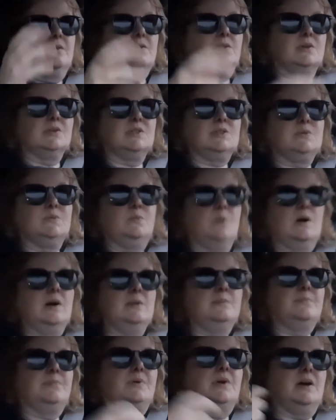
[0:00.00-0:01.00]
This
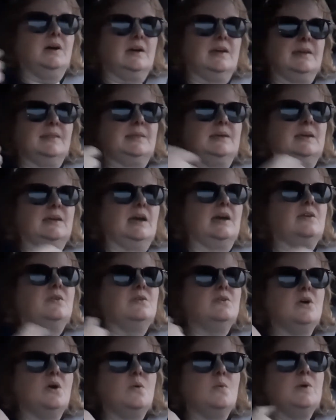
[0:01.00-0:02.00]
one, I don't
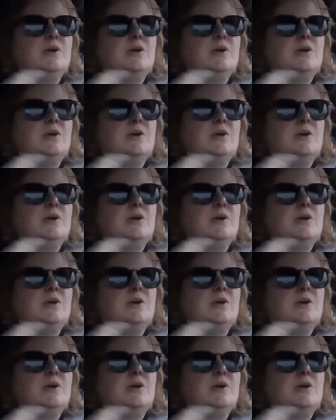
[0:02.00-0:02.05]
know